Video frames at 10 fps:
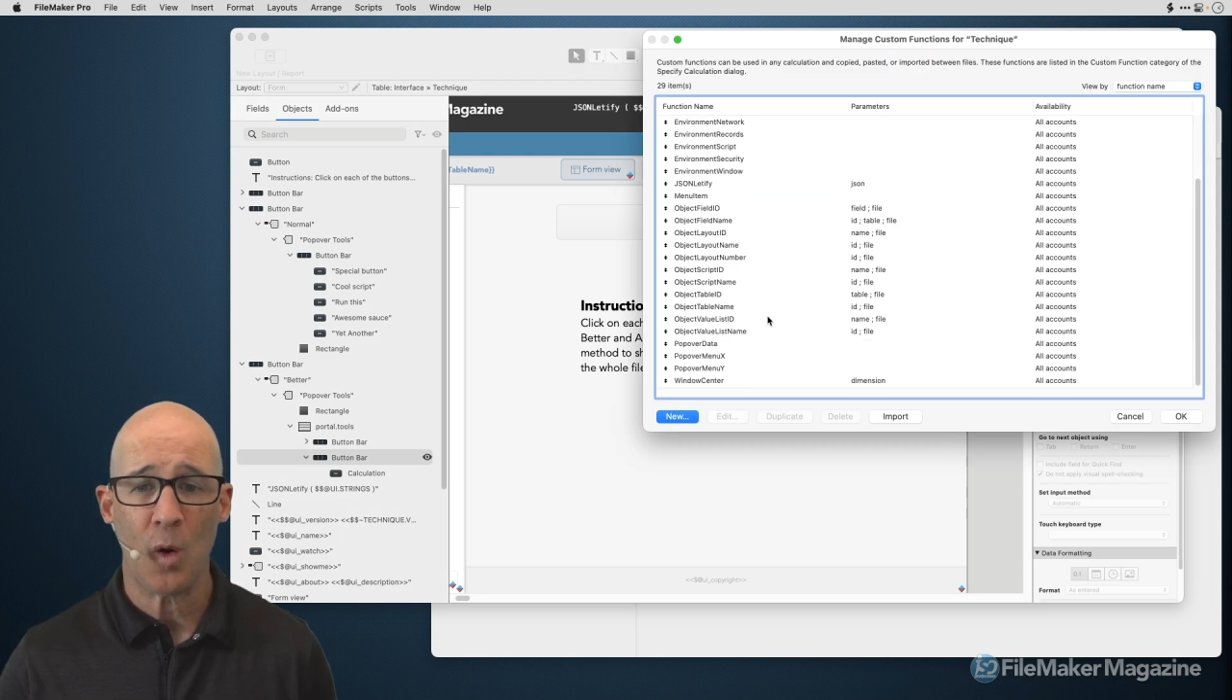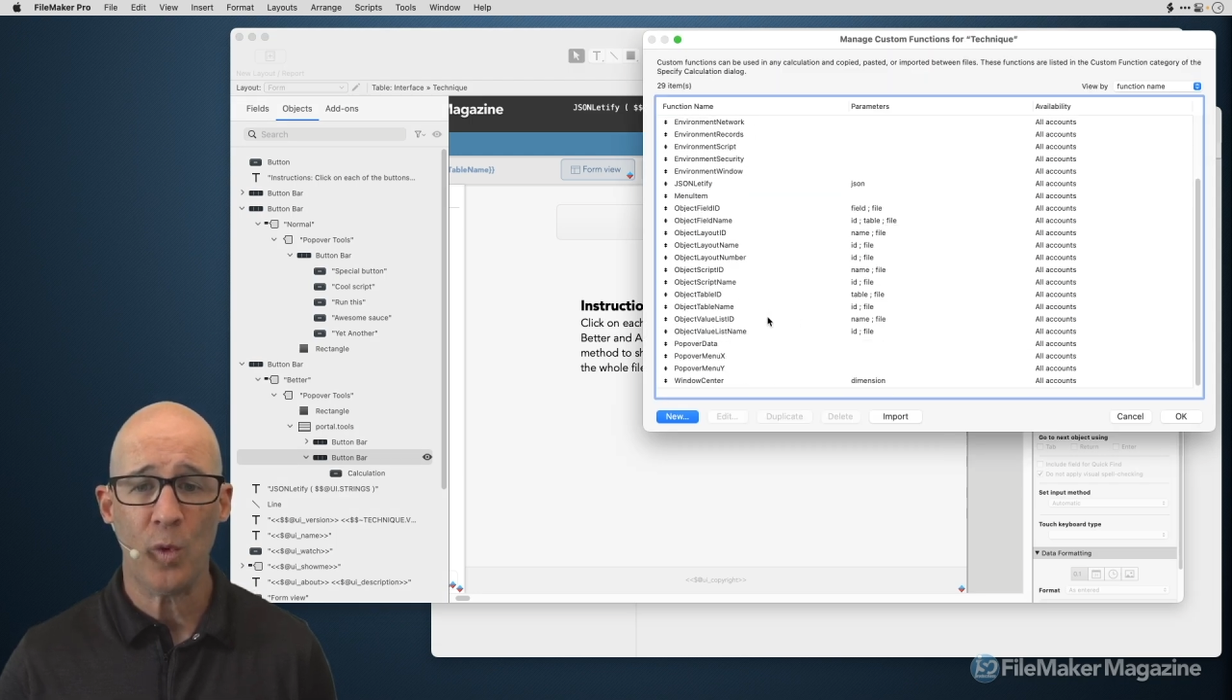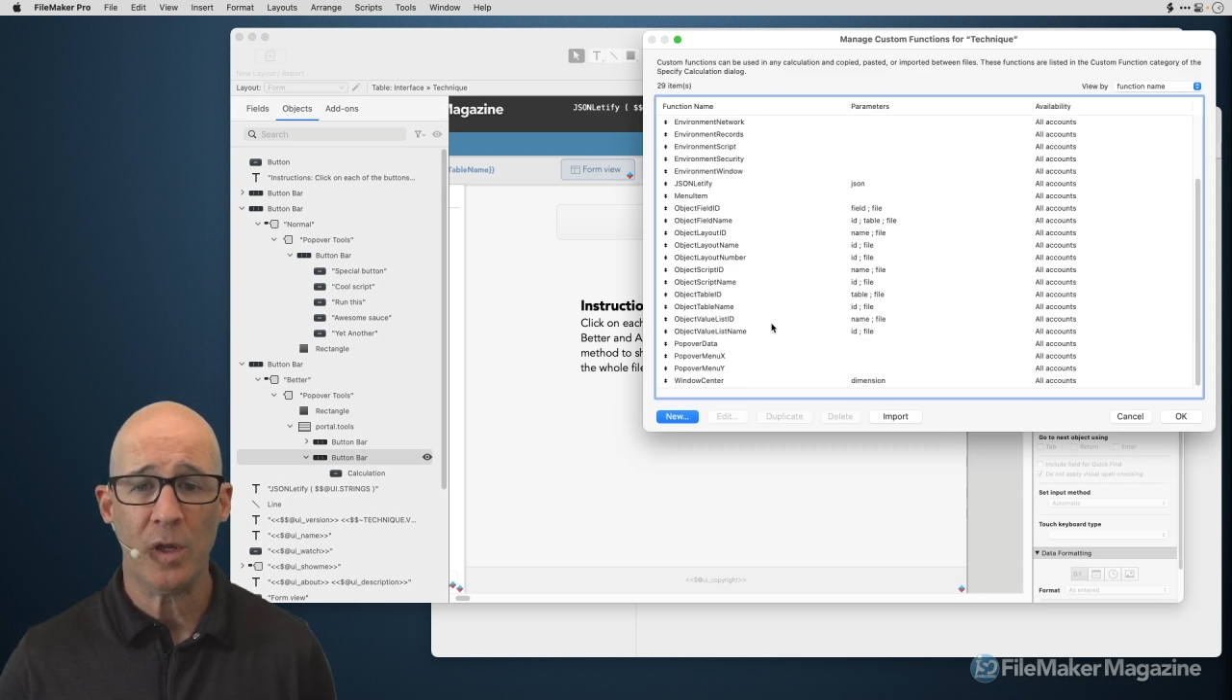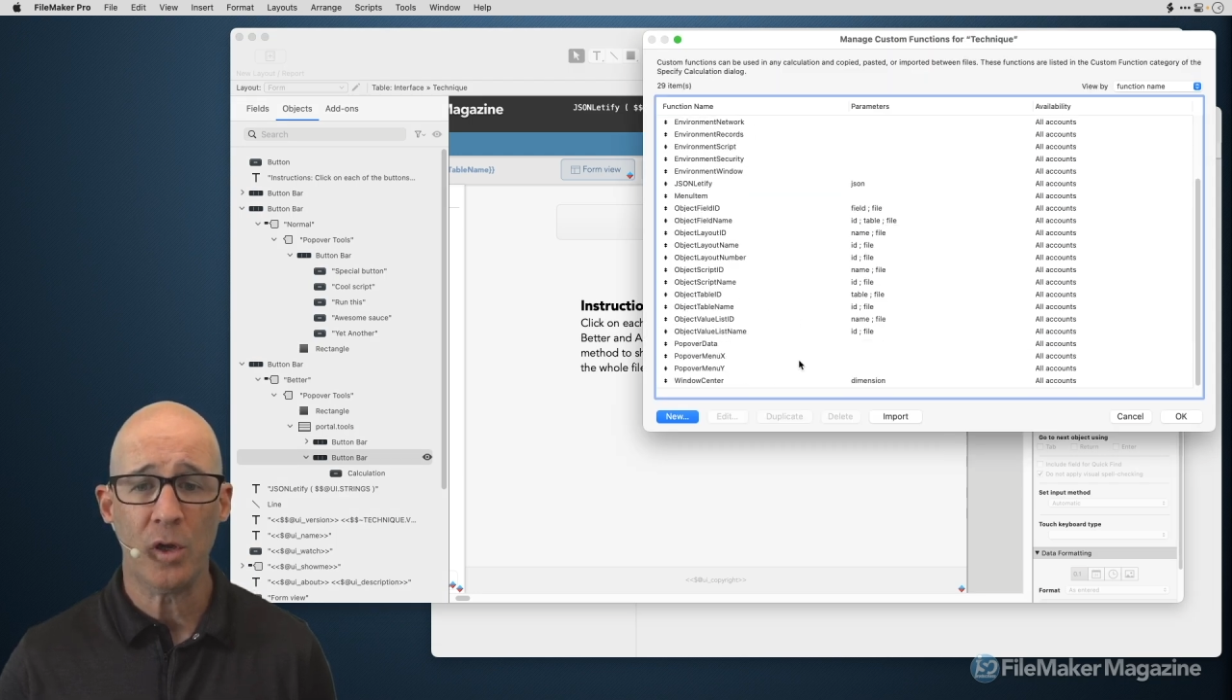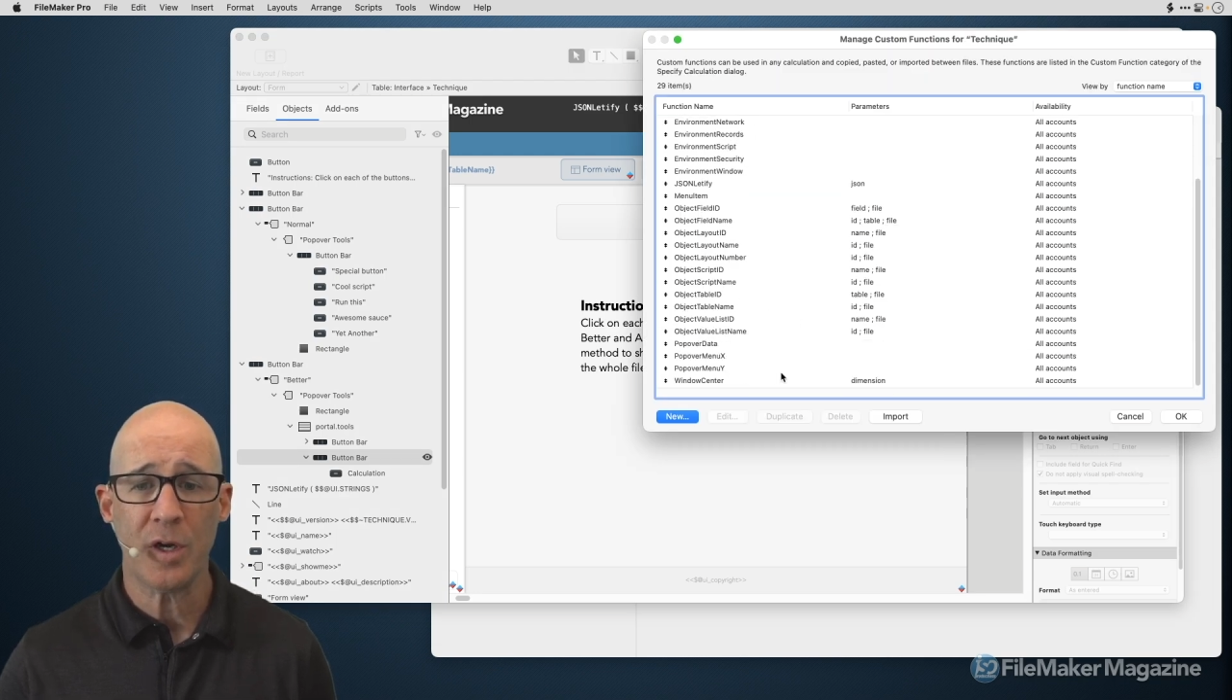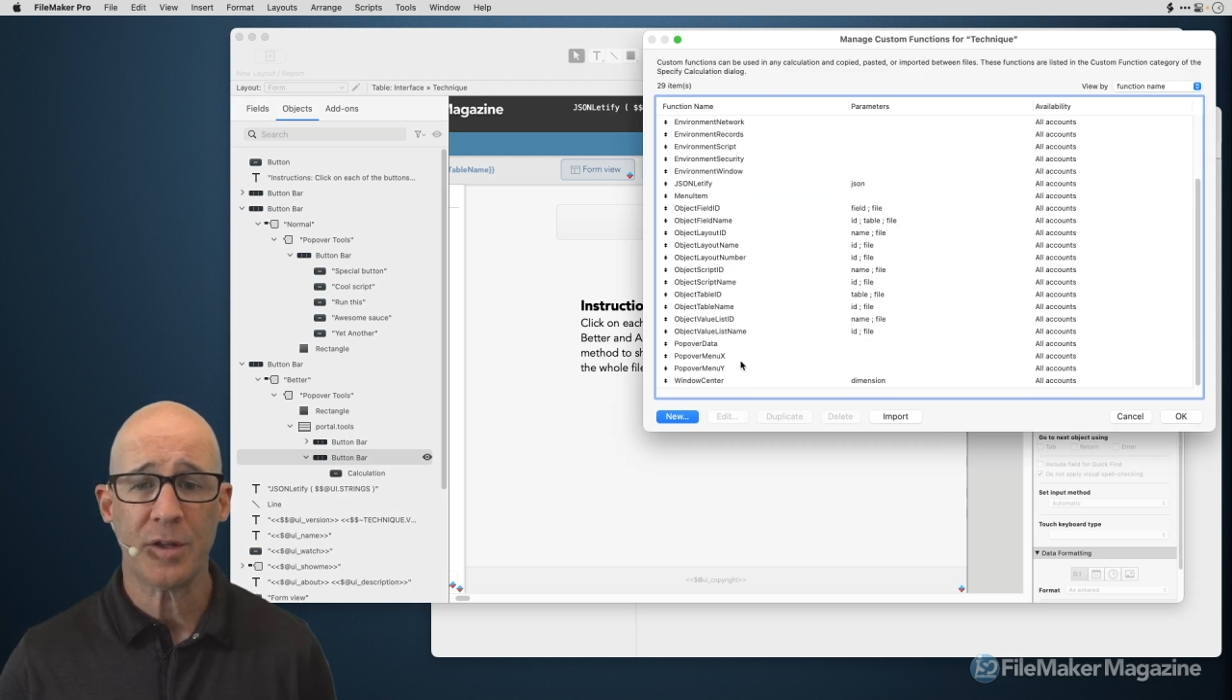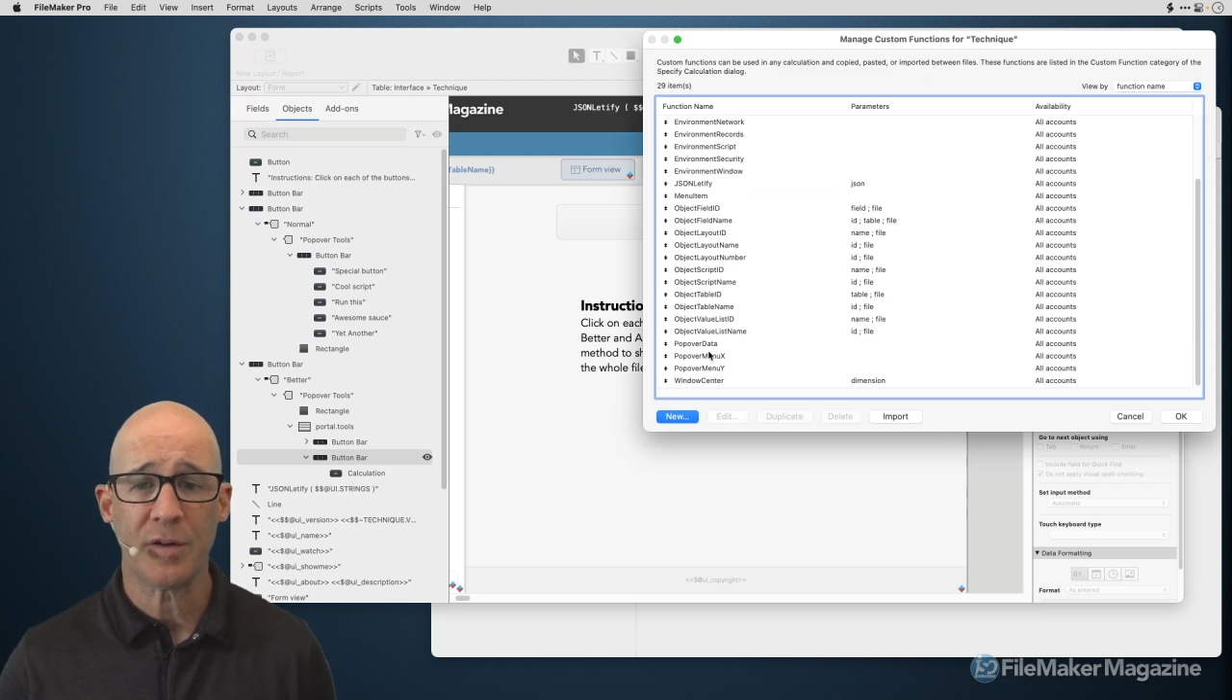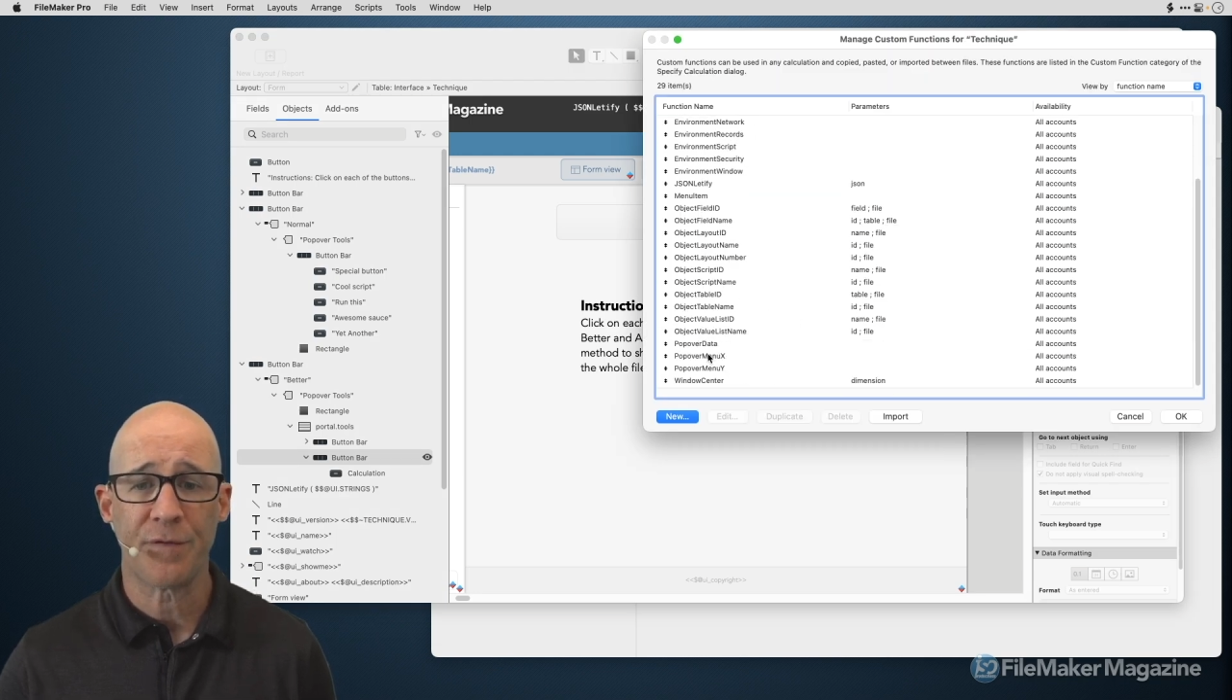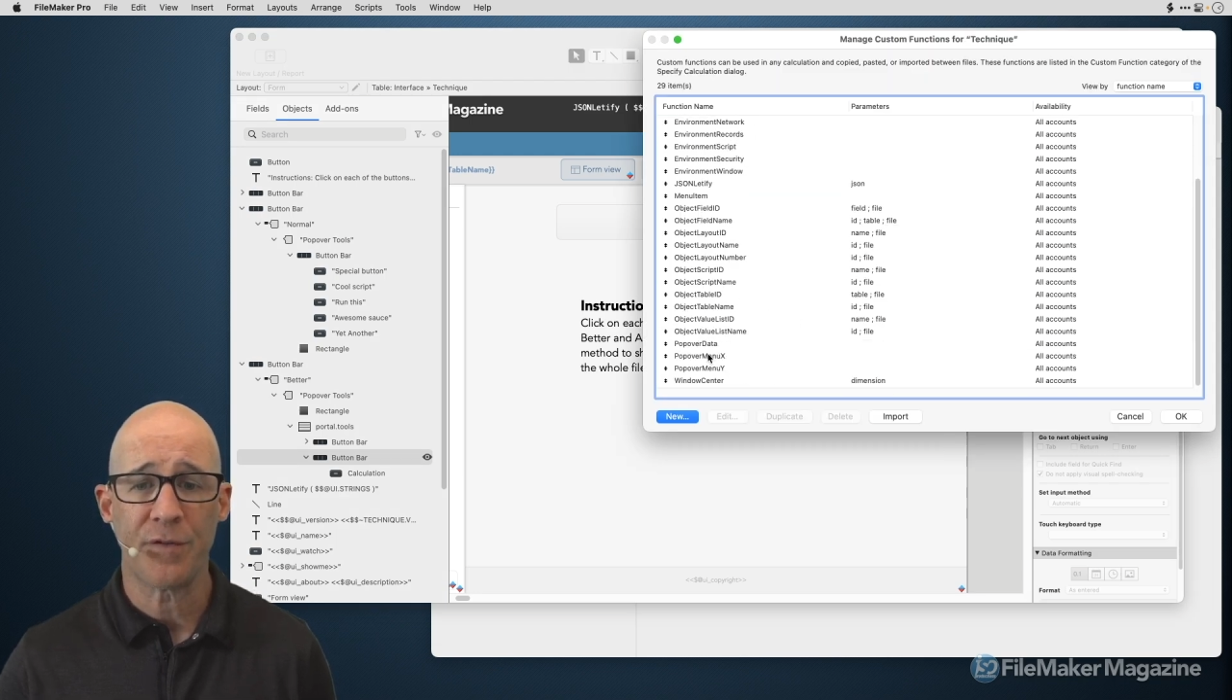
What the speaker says: we look at the